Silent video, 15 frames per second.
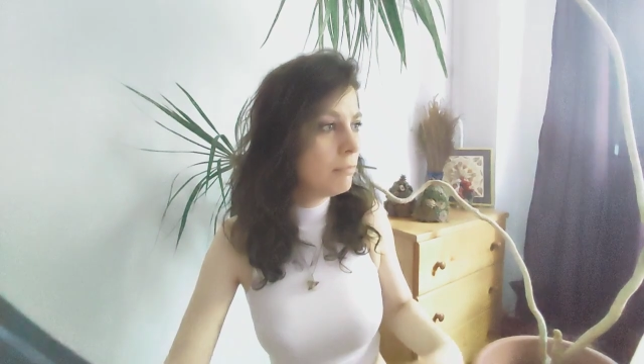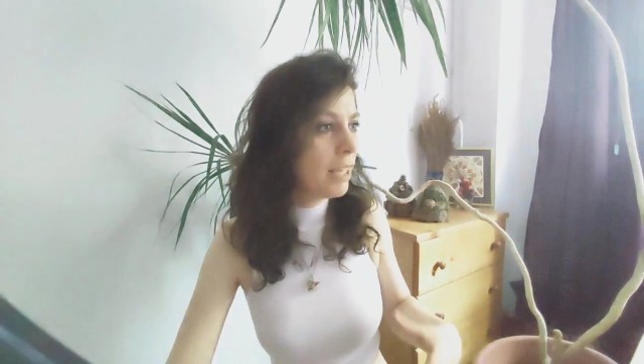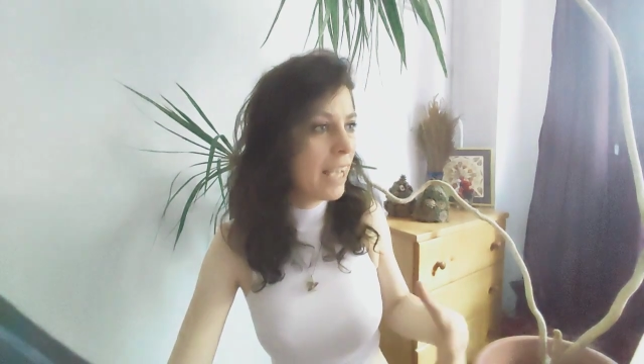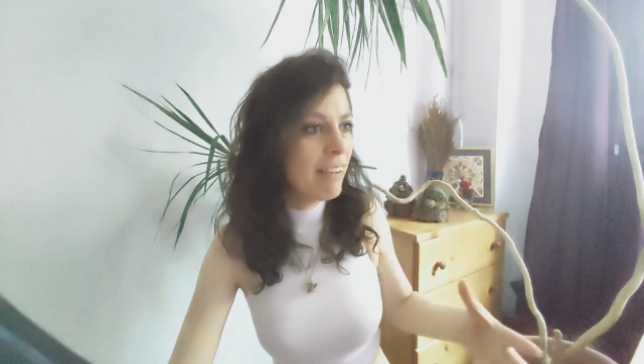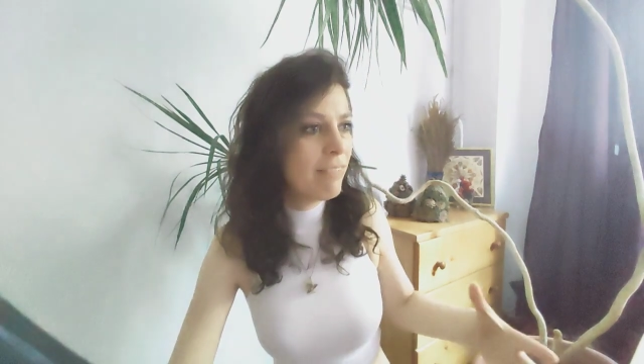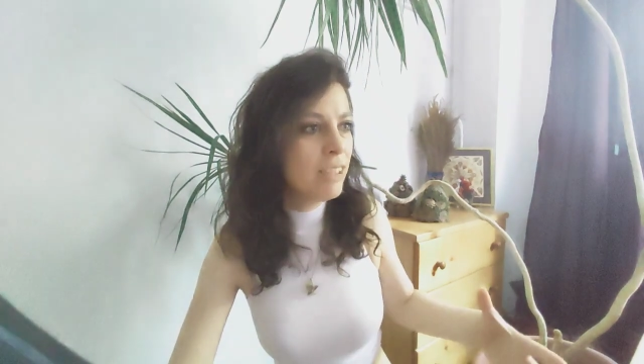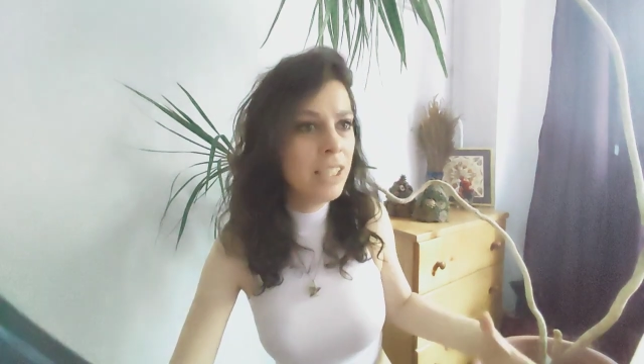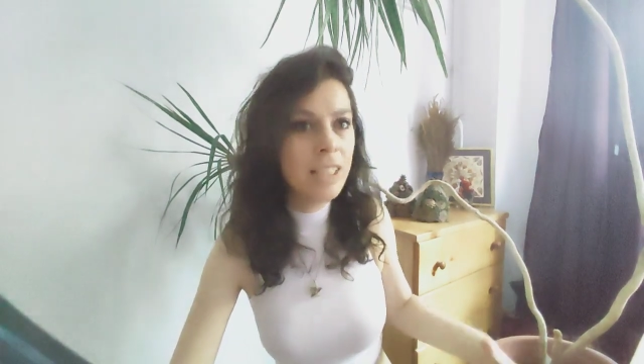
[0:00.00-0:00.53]

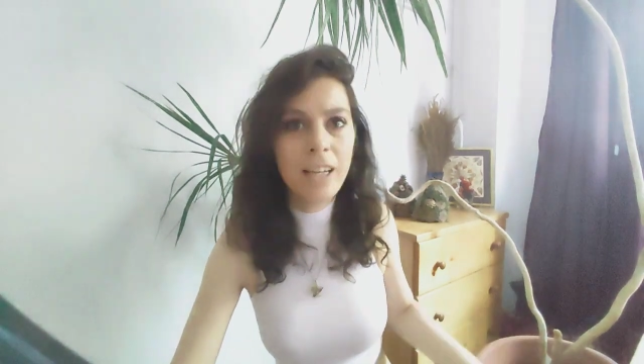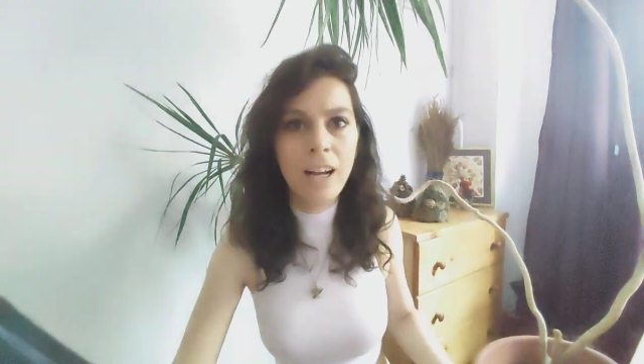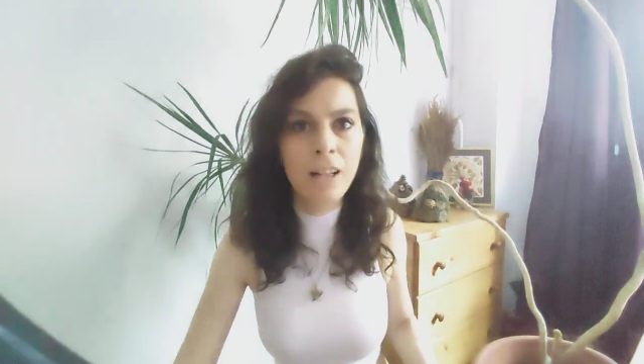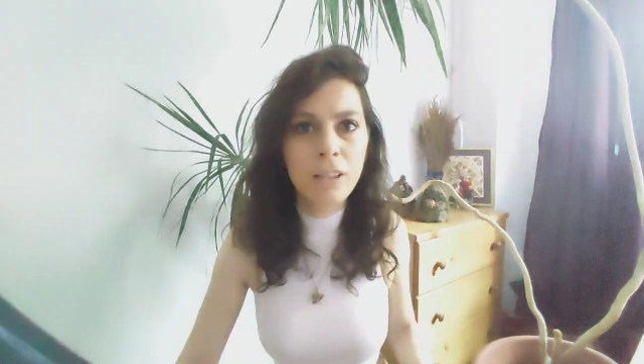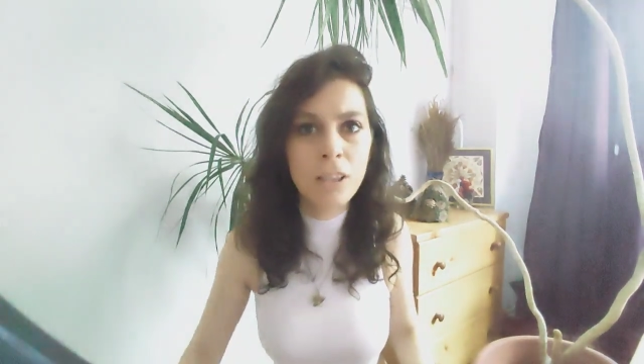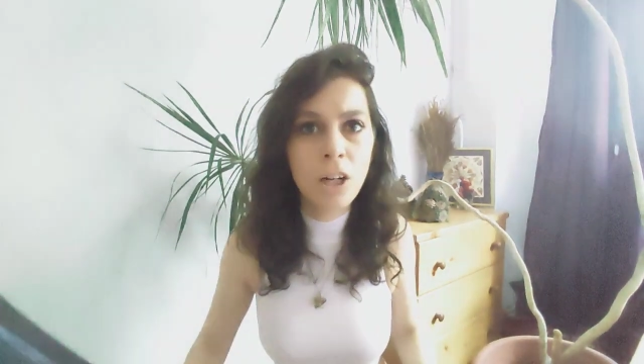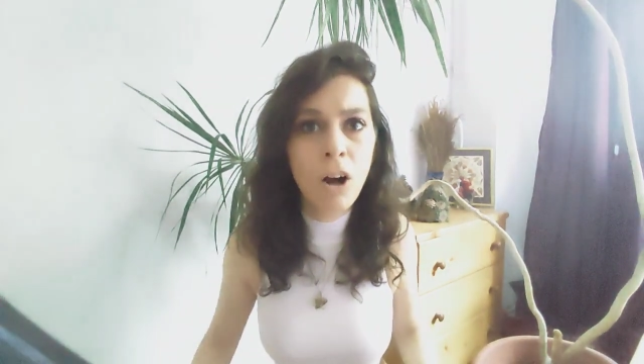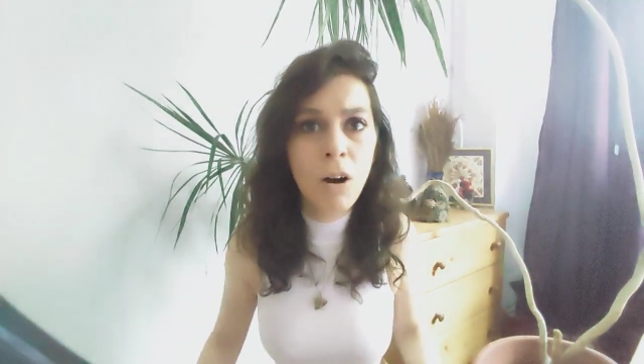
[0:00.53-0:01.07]
heavy
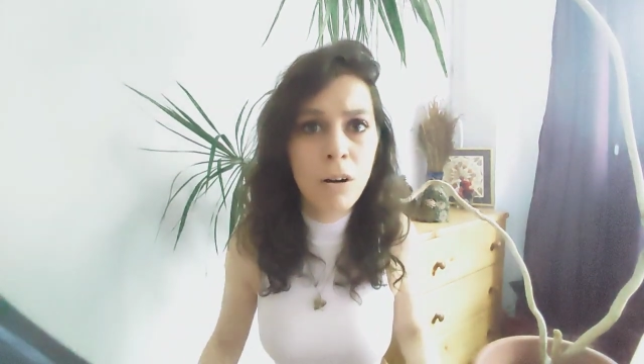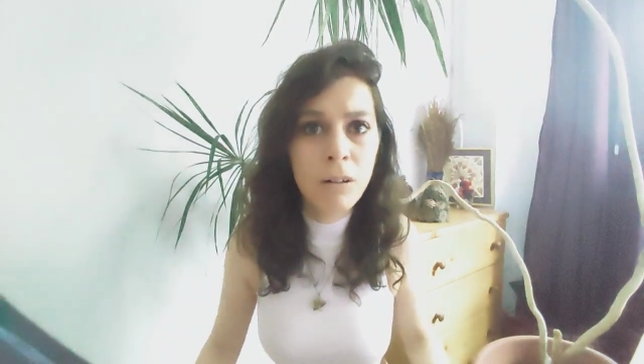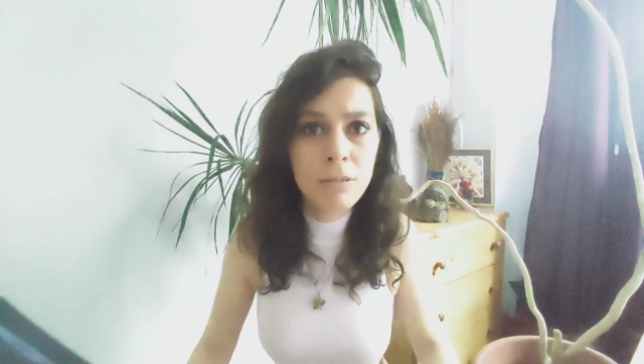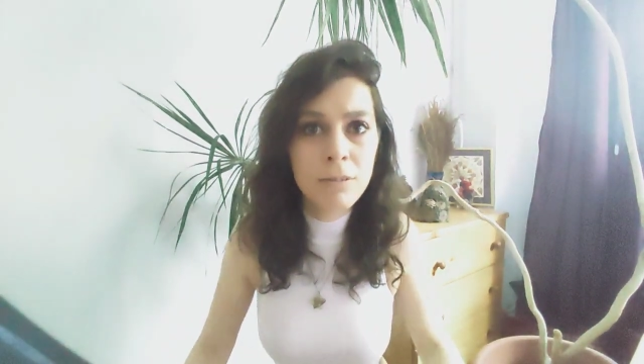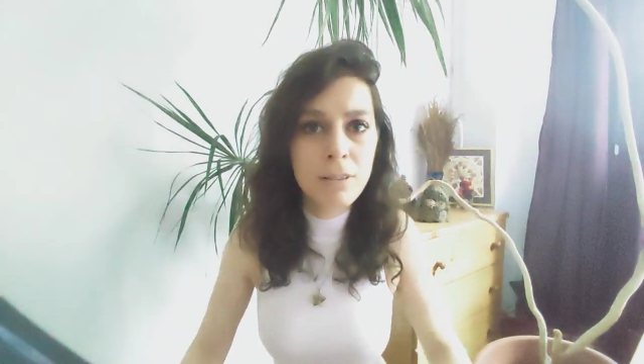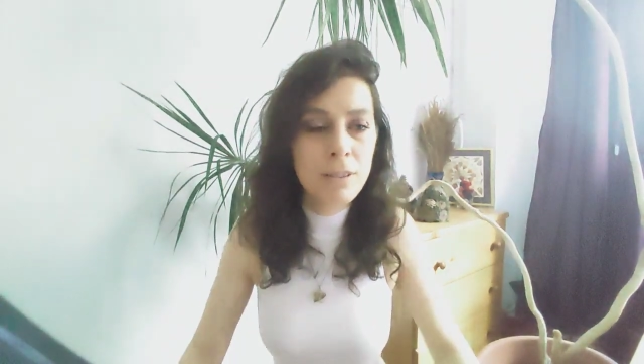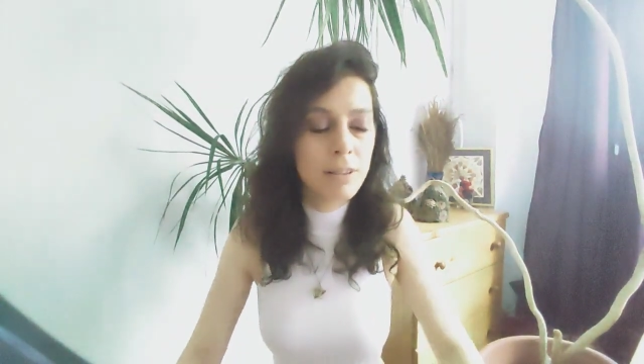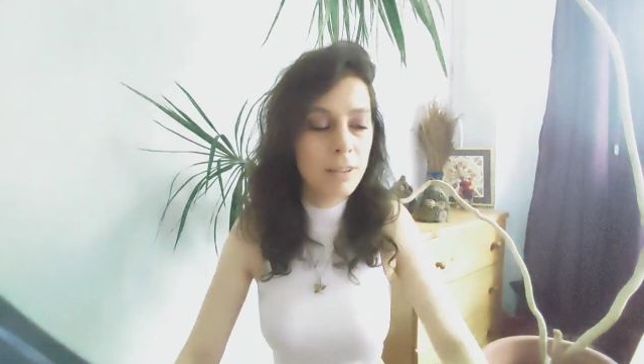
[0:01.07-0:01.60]

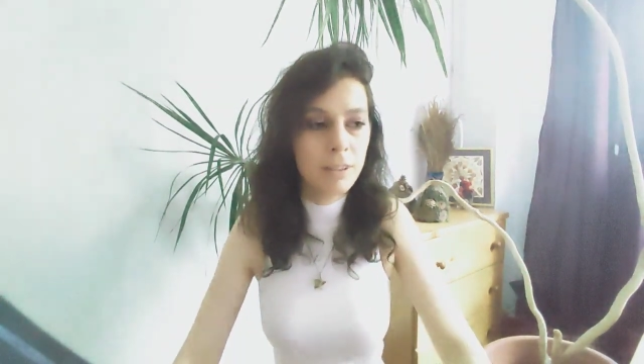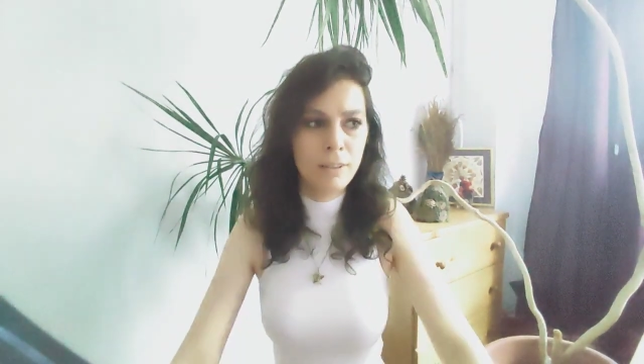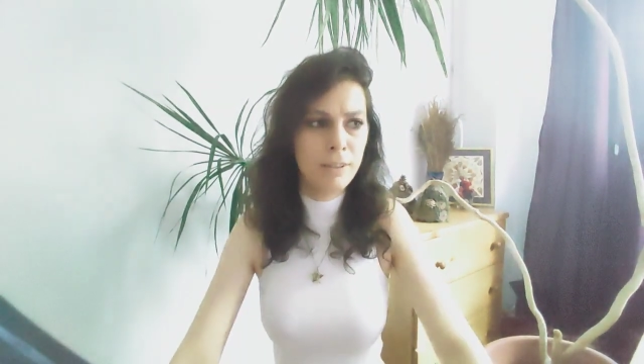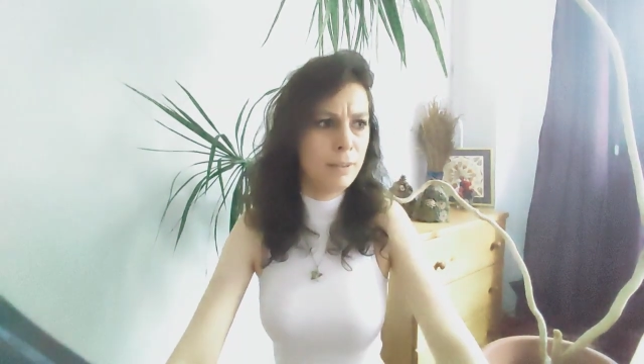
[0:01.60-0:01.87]
alcohols,